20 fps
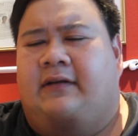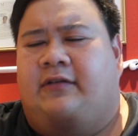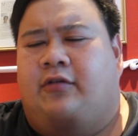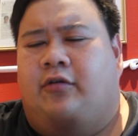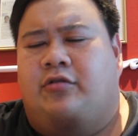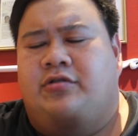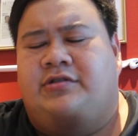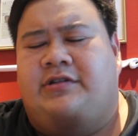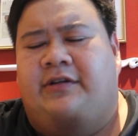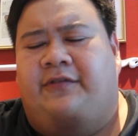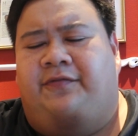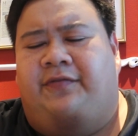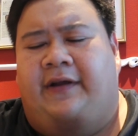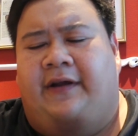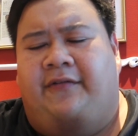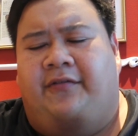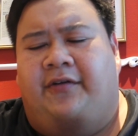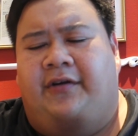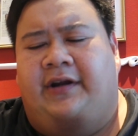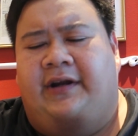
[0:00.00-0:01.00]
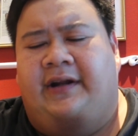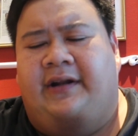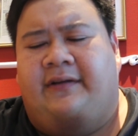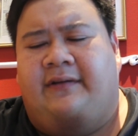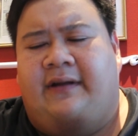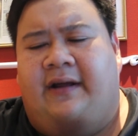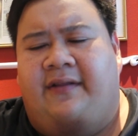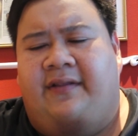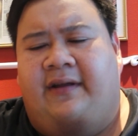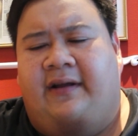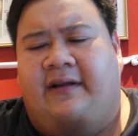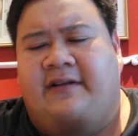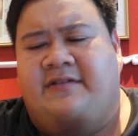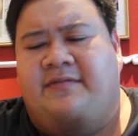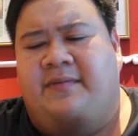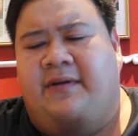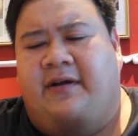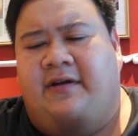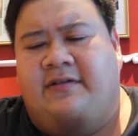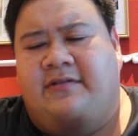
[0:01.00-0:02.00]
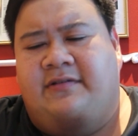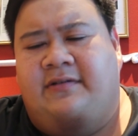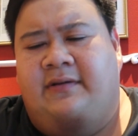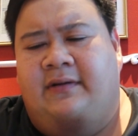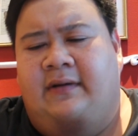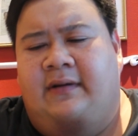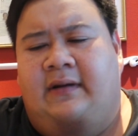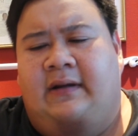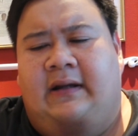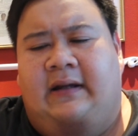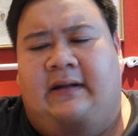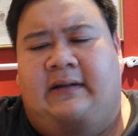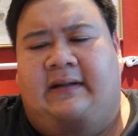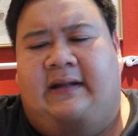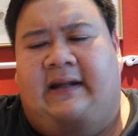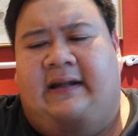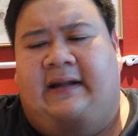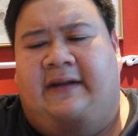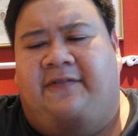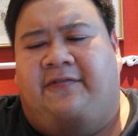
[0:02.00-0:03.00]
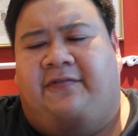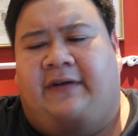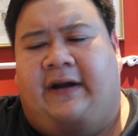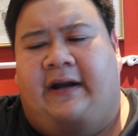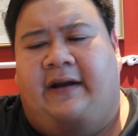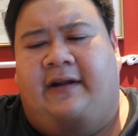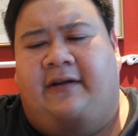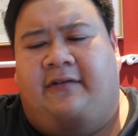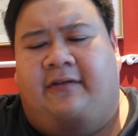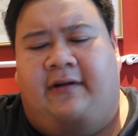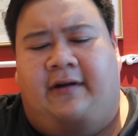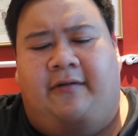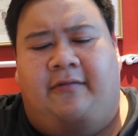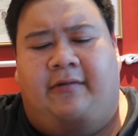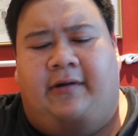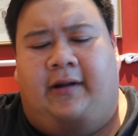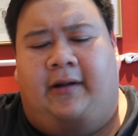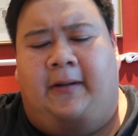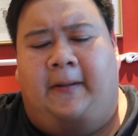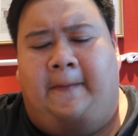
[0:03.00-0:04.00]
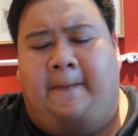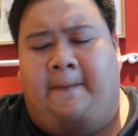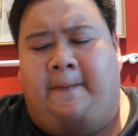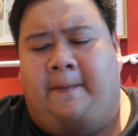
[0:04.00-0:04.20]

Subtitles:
toasted flavor in it. I think it's because they deep fried it really well.